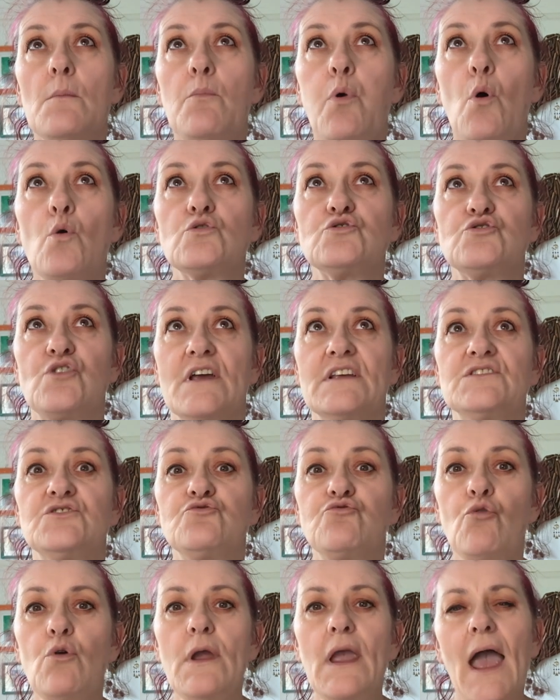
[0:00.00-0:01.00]
portraits,
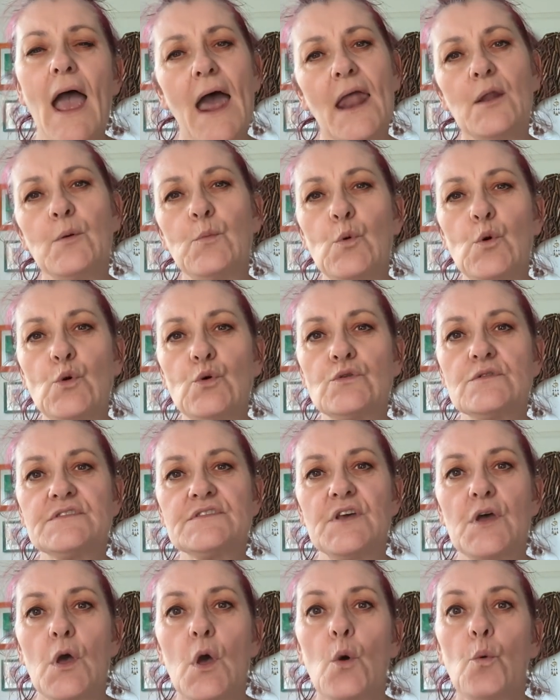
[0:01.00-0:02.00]
drawing
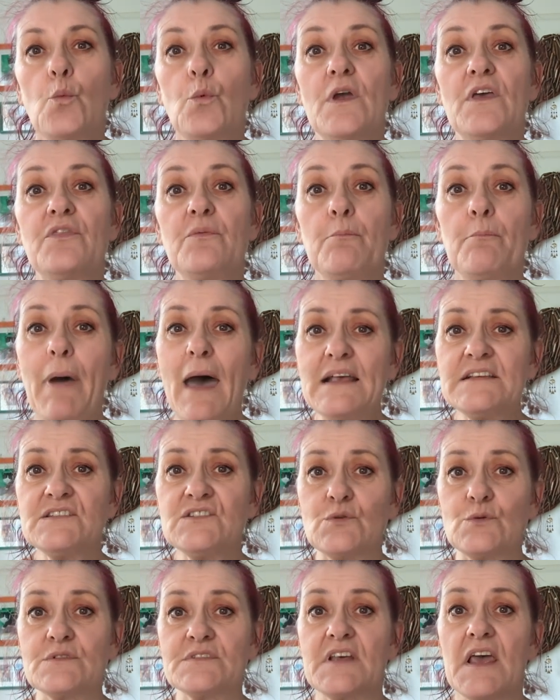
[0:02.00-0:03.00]
animals with
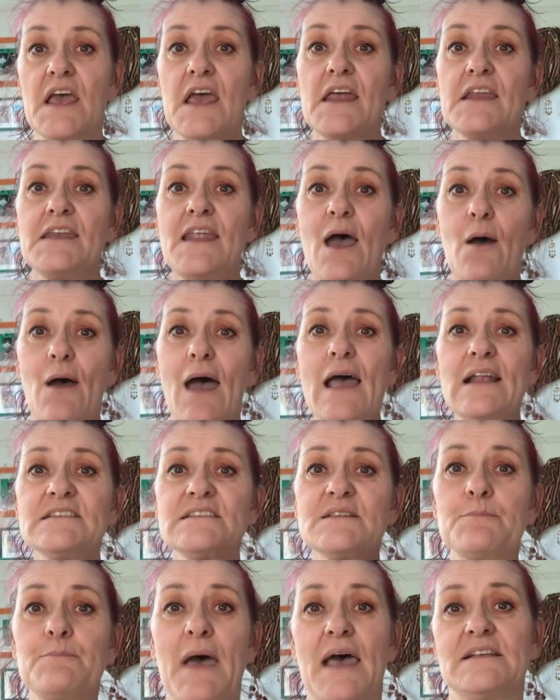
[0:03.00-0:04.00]
pastels. Now I had
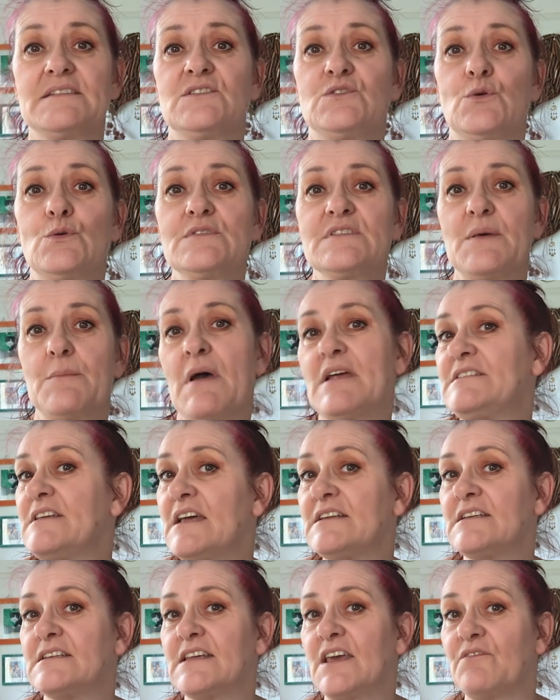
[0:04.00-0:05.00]
some pastels that my
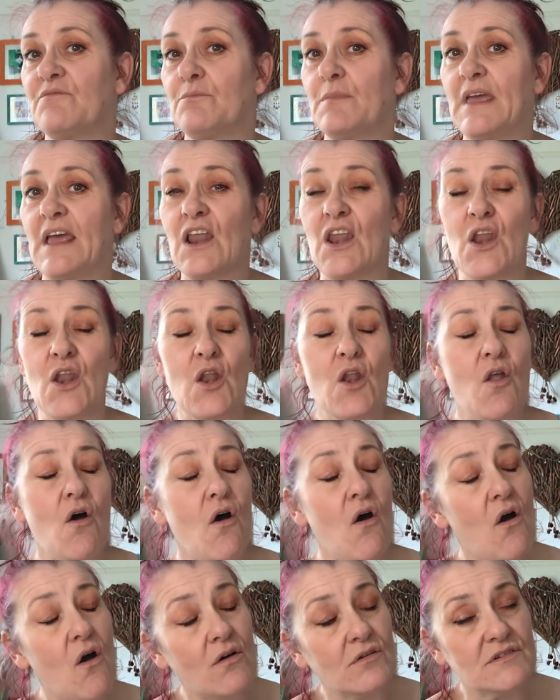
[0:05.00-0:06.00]
dad had given me a
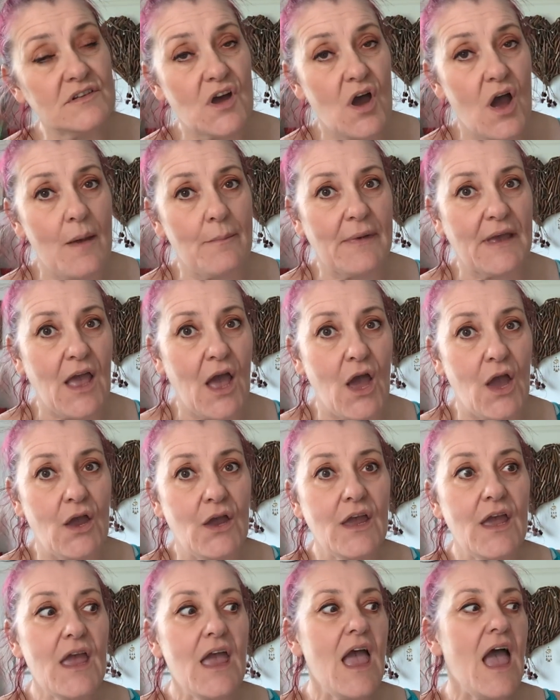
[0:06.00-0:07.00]
long time
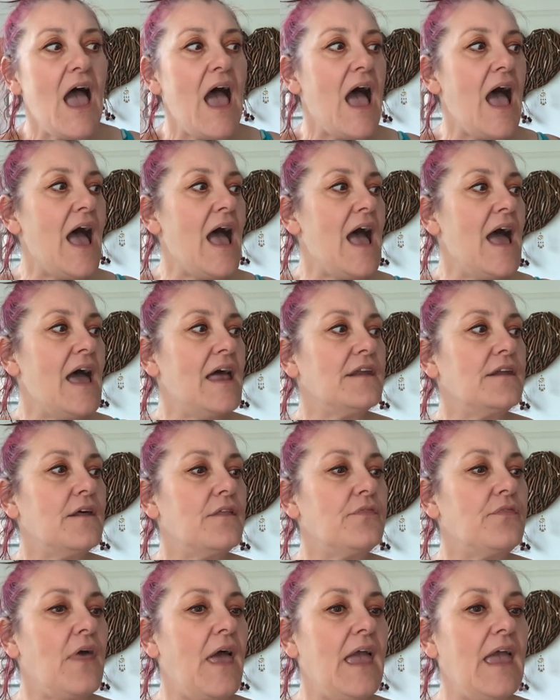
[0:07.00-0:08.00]
ago, and
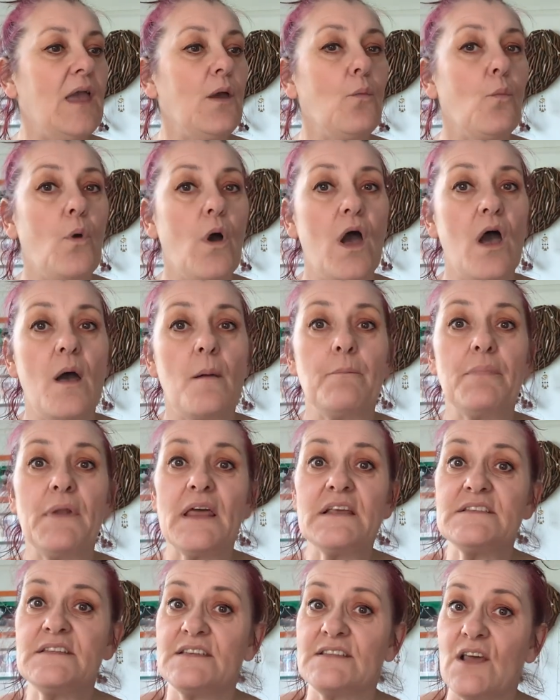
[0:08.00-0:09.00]
they were,
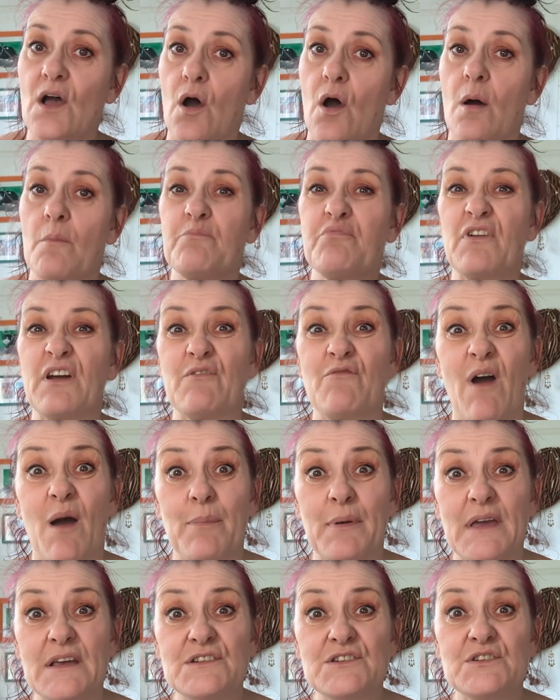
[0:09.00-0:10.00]
bless his heart, pretty
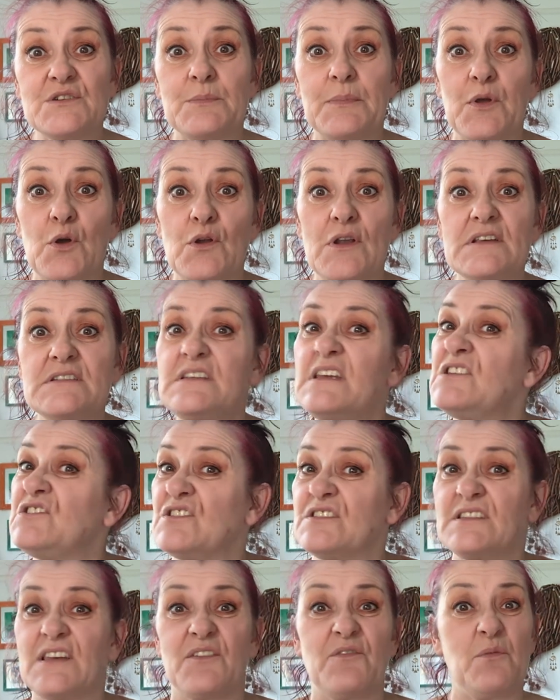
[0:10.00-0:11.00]
rubbish, to be honest. He'd
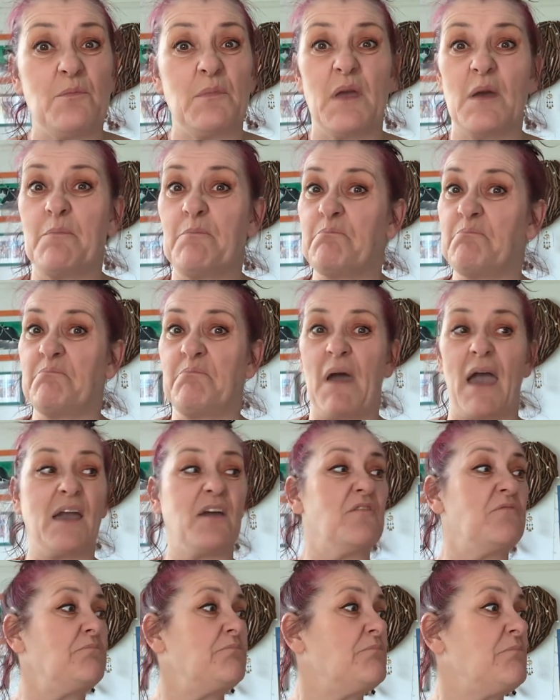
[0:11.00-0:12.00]
just given me a pack
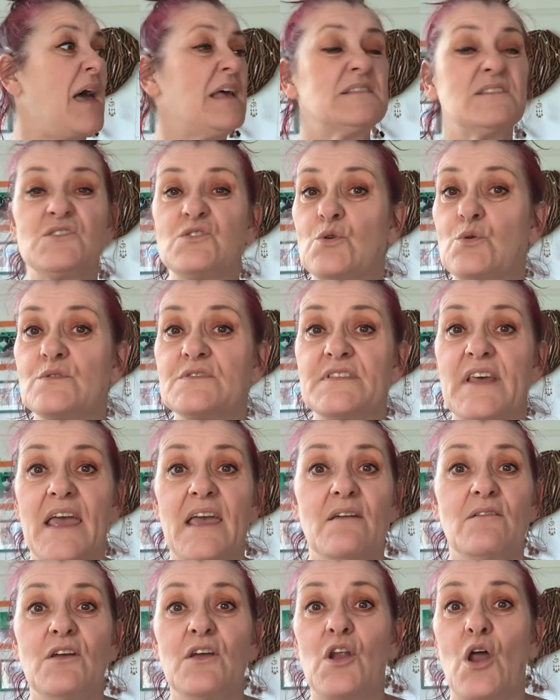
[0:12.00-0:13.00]
of pastels.
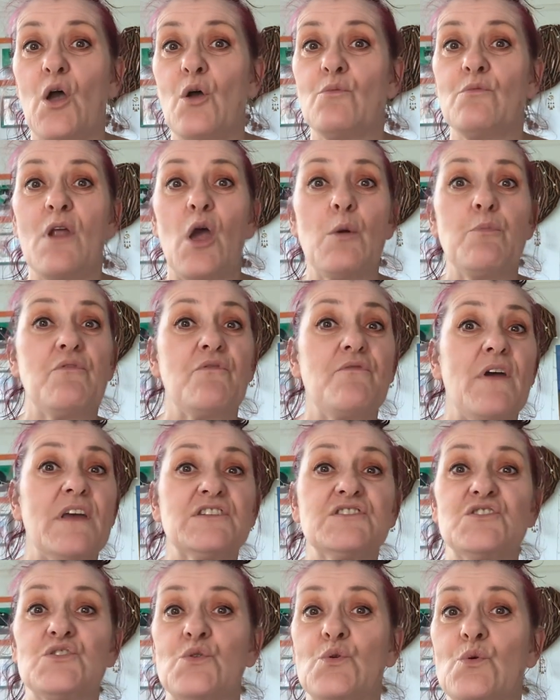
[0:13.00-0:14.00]
They, you know, no
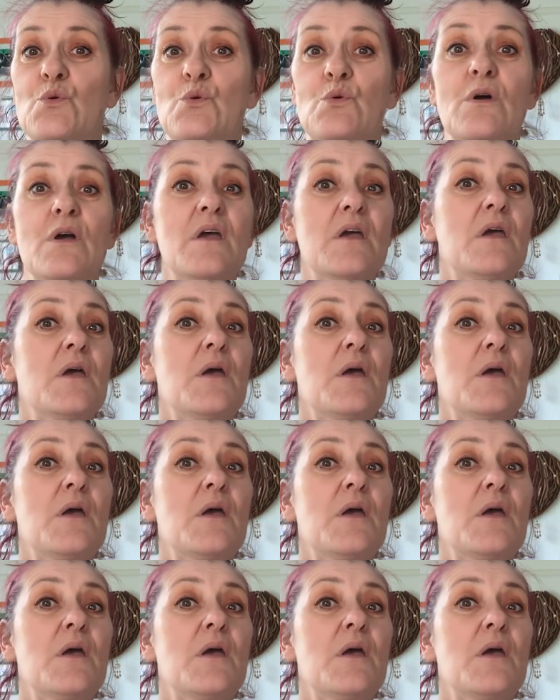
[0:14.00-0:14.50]
professional